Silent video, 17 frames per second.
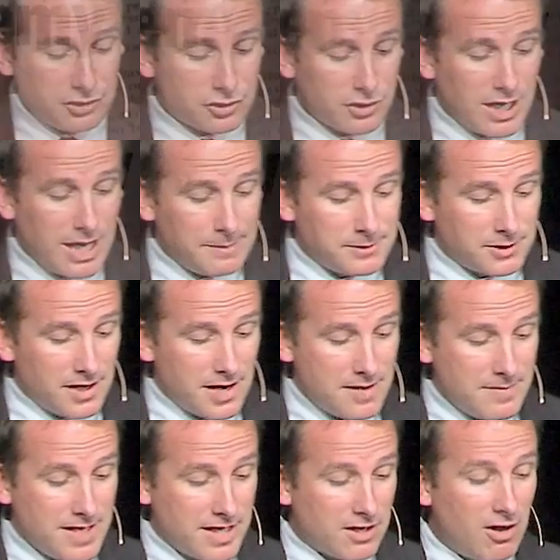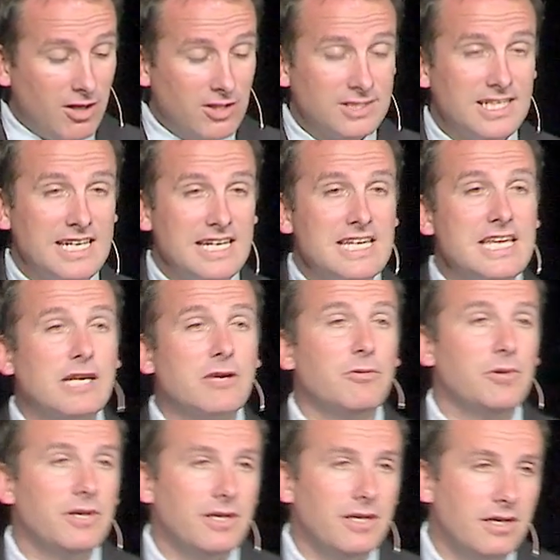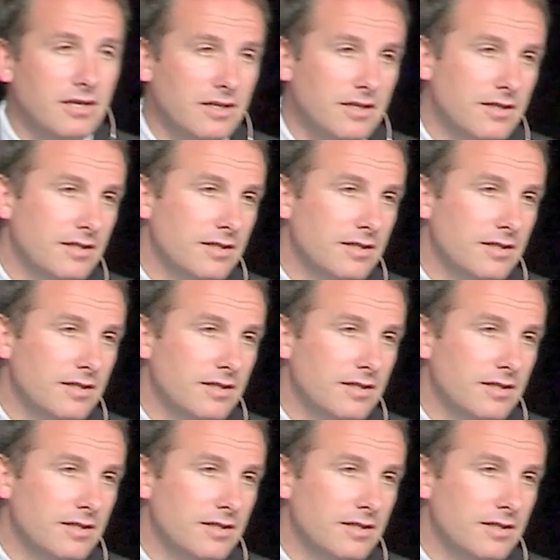describes your enemy, it calls it iniquity